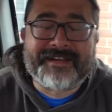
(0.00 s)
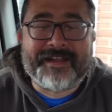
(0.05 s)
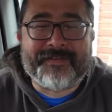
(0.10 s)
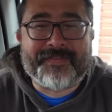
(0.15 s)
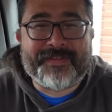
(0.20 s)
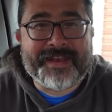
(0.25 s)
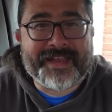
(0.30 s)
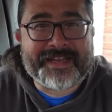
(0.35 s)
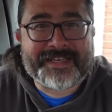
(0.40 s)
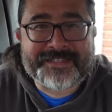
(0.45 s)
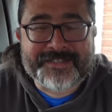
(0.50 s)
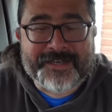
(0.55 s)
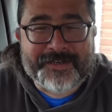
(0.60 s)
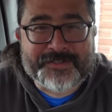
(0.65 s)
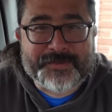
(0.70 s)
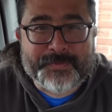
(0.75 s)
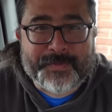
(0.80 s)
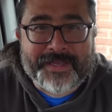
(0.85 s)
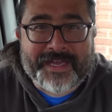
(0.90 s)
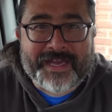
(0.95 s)
Now, the next
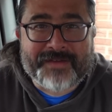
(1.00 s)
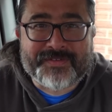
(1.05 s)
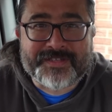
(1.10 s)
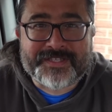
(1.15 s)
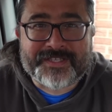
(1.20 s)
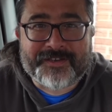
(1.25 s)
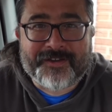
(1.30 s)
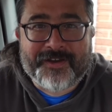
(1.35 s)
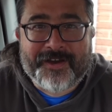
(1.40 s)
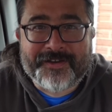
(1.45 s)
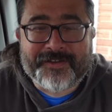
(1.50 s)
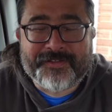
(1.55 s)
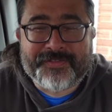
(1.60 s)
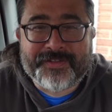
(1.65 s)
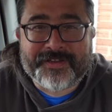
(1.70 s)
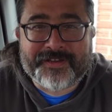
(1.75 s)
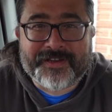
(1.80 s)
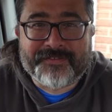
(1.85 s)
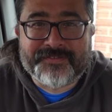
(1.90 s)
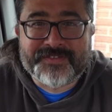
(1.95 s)
item we have is the kind of
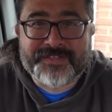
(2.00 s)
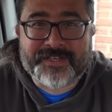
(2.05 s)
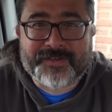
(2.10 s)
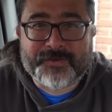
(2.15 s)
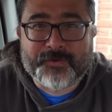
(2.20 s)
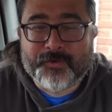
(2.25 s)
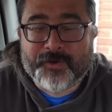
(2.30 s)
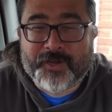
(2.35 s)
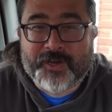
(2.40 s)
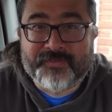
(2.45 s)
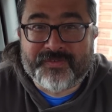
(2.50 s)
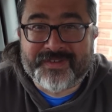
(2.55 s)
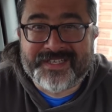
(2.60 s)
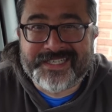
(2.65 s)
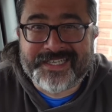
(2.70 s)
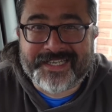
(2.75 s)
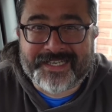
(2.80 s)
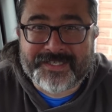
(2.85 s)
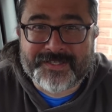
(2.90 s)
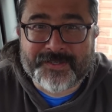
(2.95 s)
thing I've seen all over
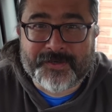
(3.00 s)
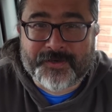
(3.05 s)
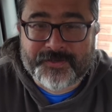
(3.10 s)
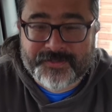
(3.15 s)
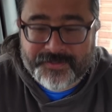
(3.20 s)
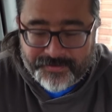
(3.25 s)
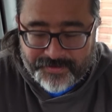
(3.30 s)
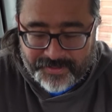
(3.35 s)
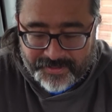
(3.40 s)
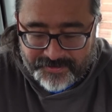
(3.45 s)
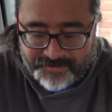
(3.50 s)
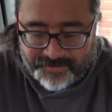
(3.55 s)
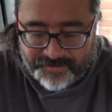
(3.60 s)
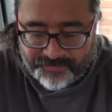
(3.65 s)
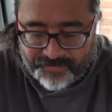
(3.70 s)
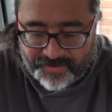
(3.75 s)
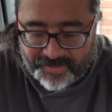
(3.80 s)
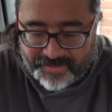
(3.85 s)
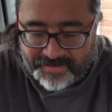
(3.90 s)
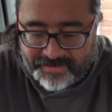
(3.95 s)
TikToks and things like
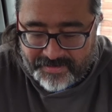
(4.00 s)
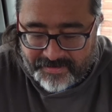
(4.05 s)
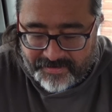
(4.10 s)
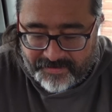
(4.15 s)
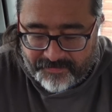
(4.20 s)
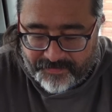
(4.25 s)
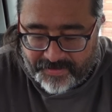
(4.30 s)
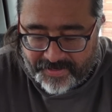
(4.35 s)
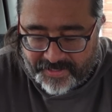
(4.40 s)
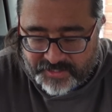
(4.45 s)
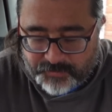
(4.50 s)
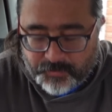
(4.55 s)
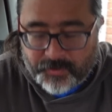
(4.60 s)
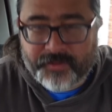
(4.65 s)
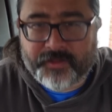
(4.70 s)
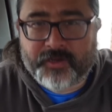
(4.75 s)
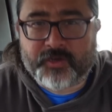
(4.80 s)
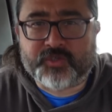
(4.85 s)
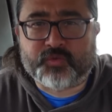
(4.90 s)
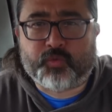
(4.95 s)
that, and that is one
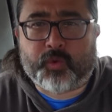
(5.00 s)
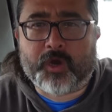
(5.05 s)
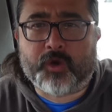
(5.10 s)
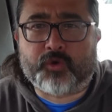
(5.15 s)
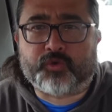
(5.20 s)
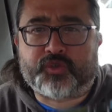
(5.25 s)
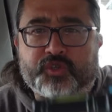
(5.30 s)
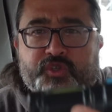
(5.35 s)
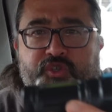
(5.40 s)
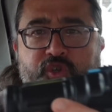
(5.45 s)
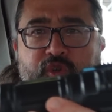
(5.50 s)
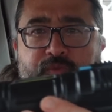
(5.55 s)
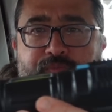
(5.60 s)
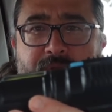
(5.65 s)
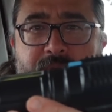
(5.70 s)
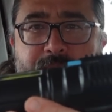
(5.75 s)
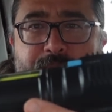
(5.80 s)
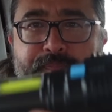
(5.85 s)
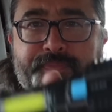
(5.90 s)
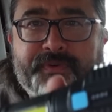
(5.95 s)
of those world
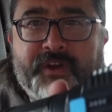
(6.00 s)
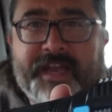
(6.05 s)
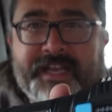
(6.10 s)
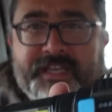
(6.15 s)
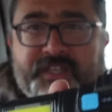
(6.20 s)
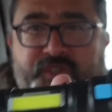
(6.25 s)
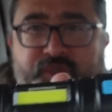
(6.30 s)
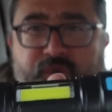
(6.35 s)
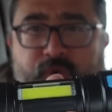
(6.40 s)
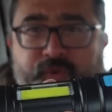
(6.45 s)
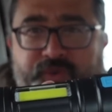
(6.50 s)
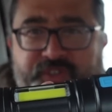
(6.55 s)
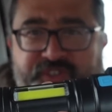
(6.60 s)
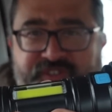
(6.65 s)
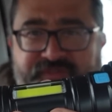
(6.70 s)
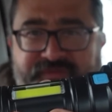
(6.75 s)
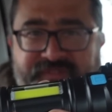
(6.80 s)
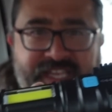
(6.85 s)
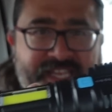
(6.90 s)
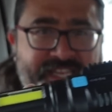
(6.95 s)
super bright
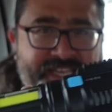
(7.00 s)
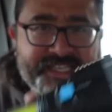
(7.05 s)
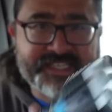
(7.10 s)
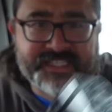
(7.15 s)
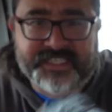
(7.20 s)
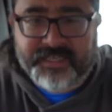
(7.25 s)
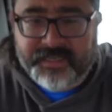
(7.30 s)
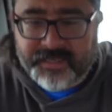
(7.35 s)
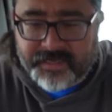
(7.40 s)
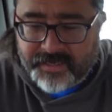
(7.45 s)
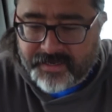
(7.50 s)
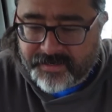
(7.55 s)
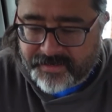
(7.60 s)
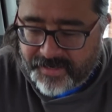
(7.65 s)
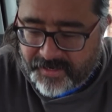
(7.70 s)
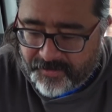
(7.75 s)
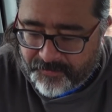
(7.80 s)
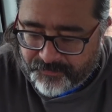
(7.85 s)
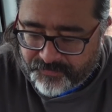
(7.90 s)
torch thingies. Now,